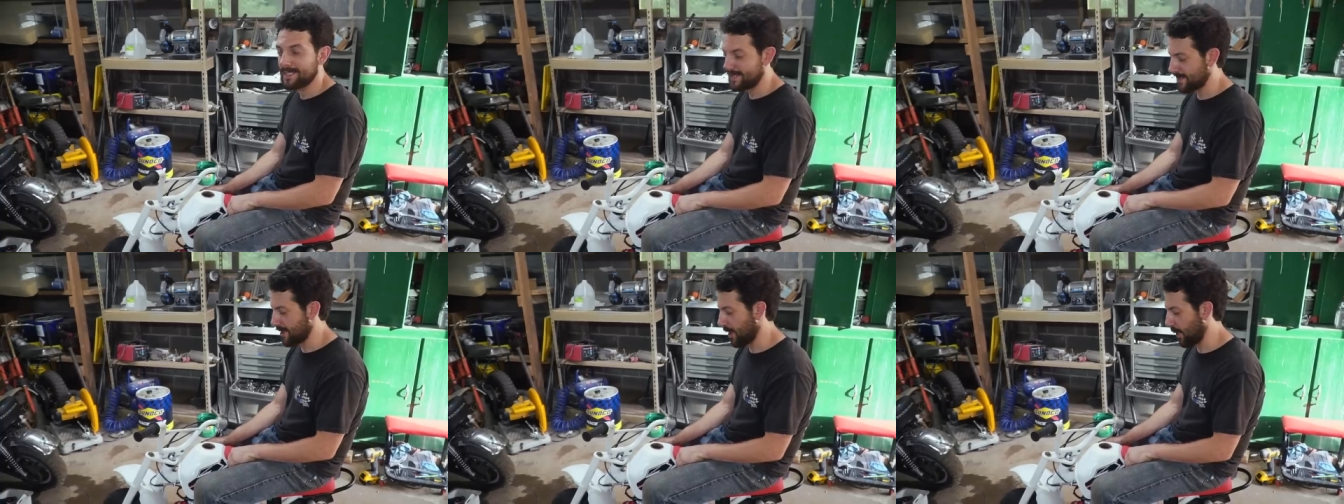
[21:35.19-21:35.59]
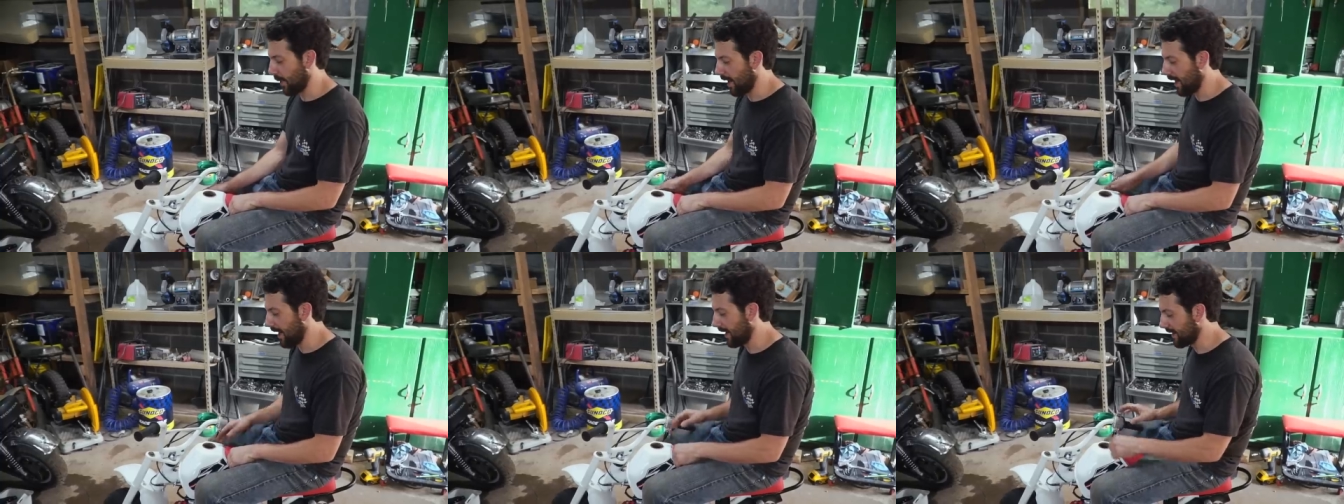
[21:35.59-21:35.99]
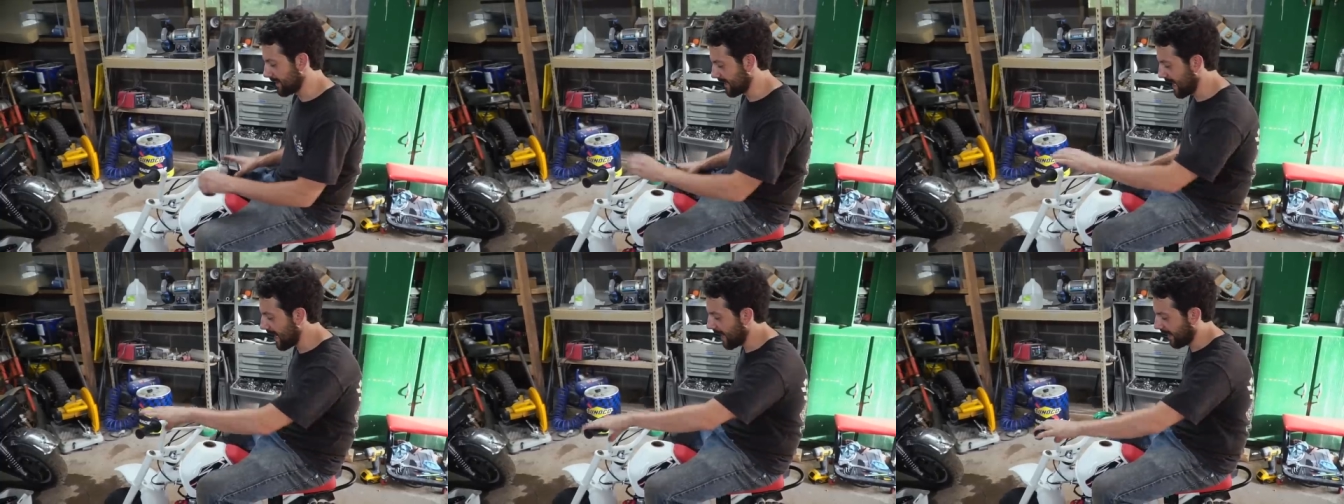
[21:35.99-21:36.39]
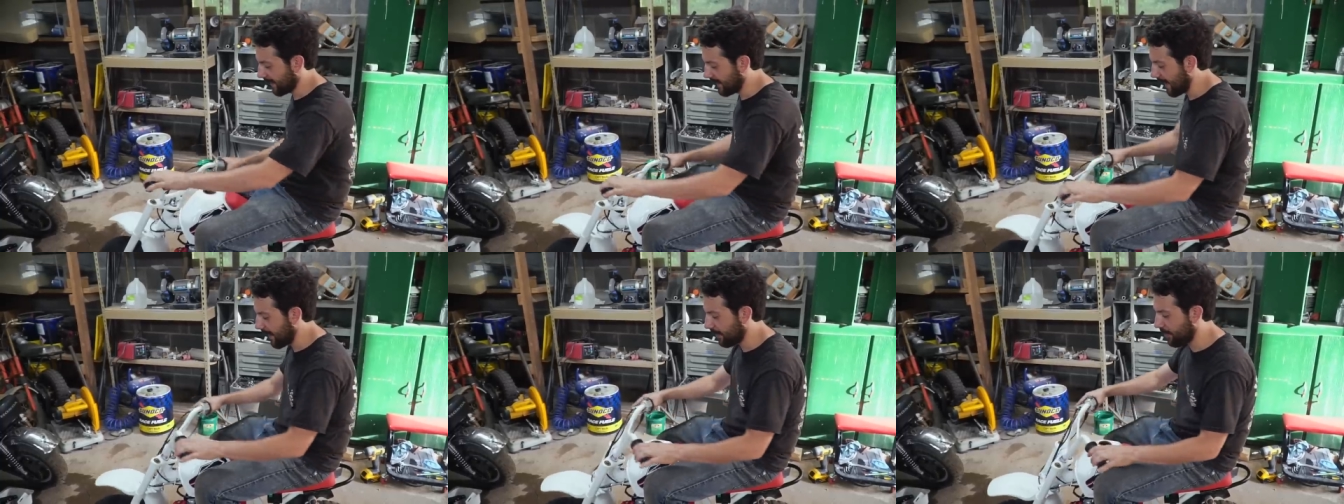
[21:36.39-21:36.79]
So, uh, yeah,
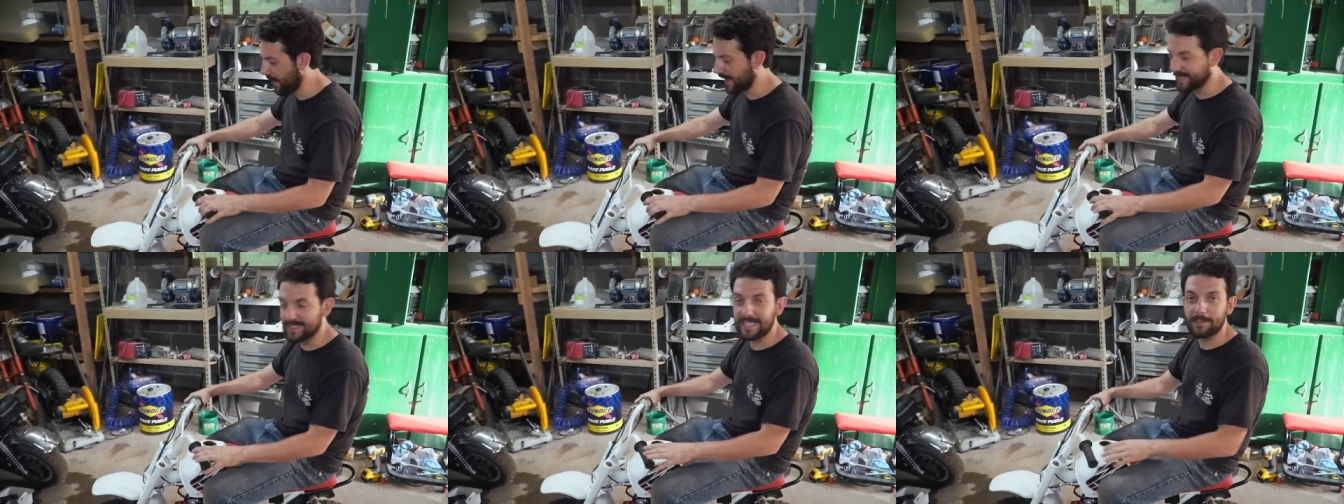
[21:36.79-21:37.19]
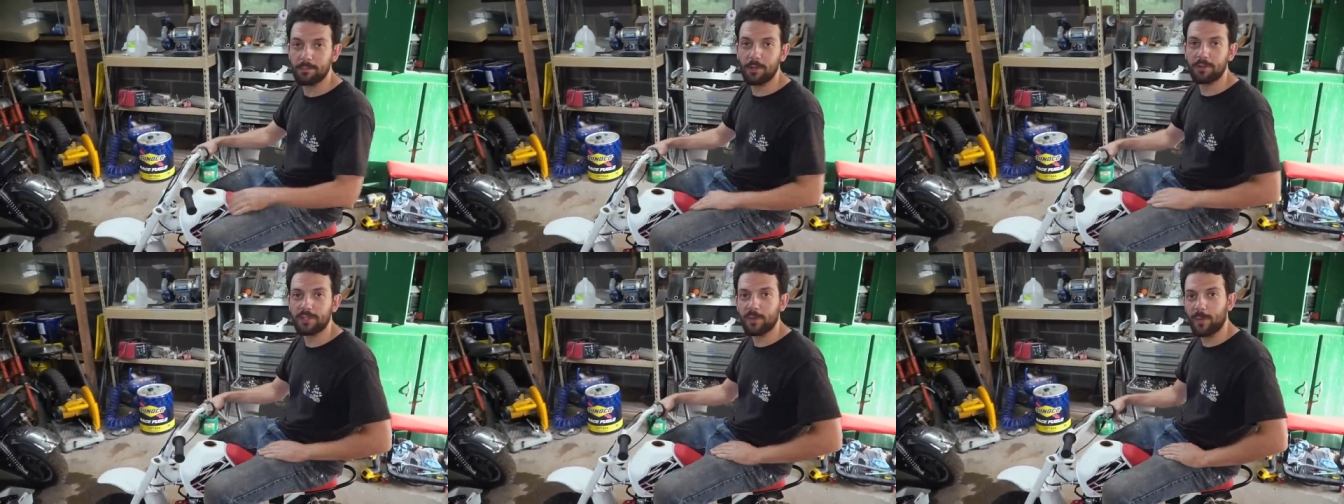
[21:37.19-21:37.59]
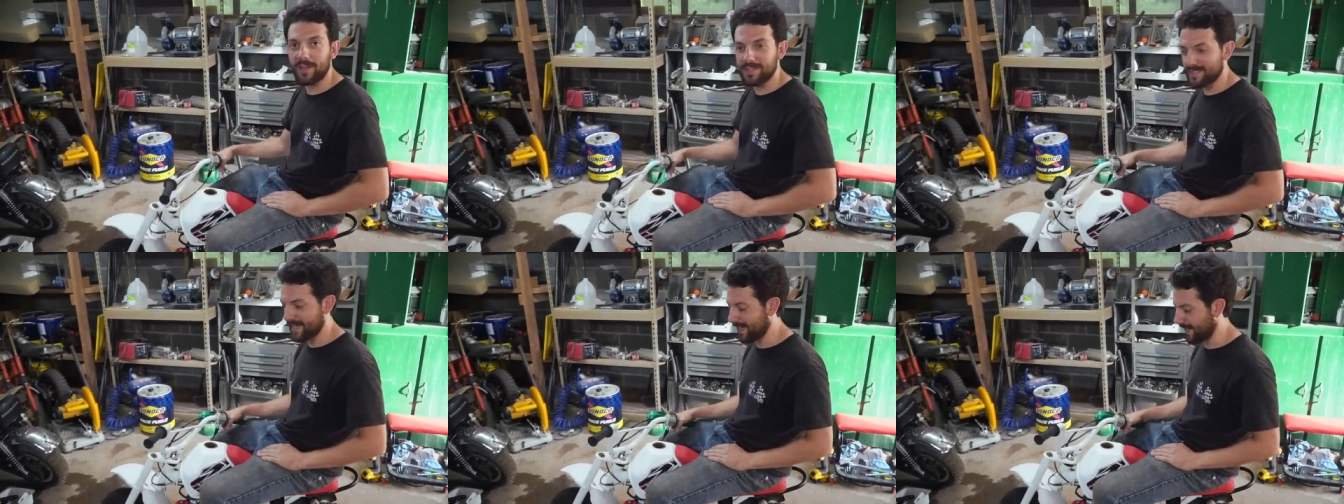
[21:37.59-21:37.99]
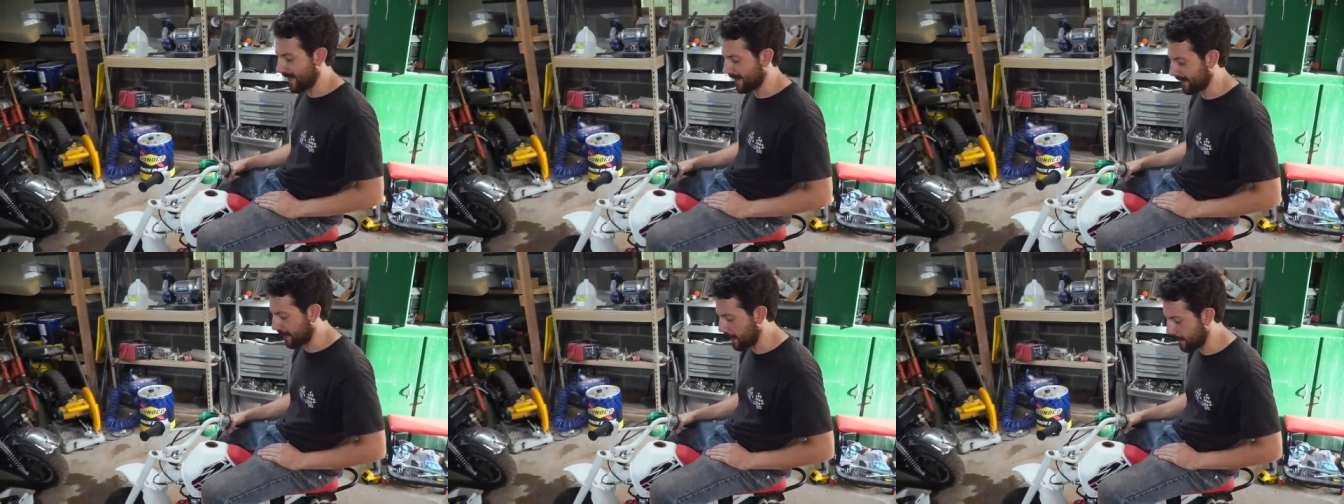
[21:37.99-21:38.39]
gotta thank
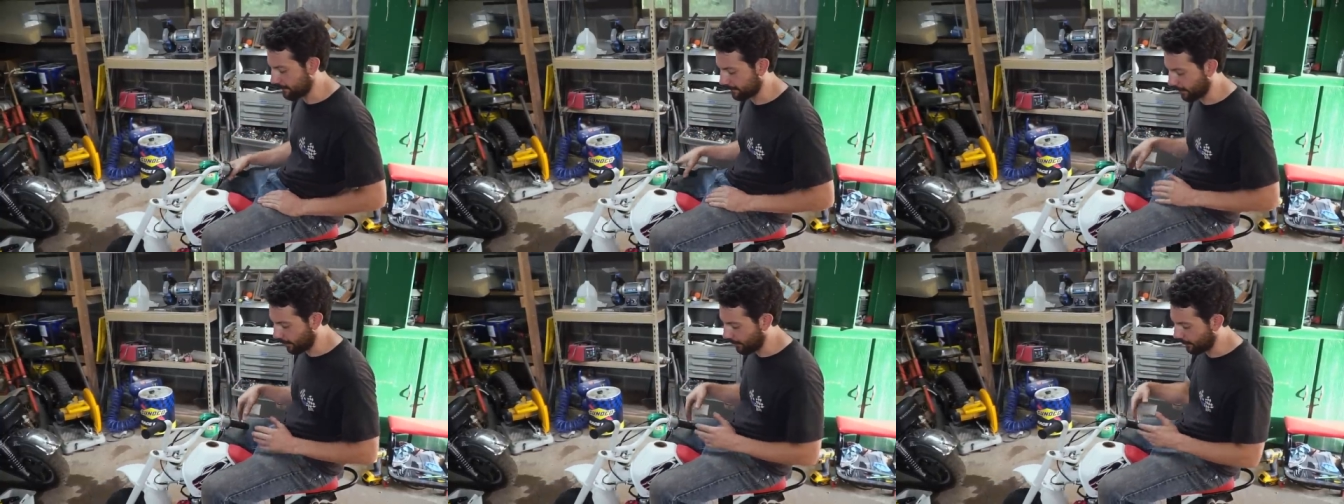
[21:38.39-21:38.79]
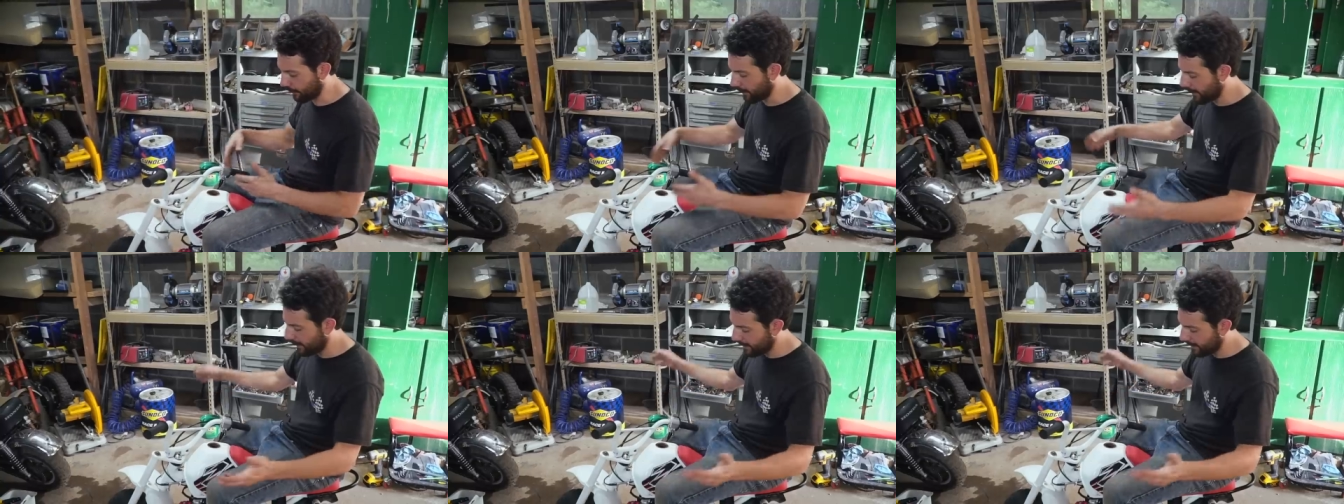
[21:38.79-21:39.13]
tboltusa.com for all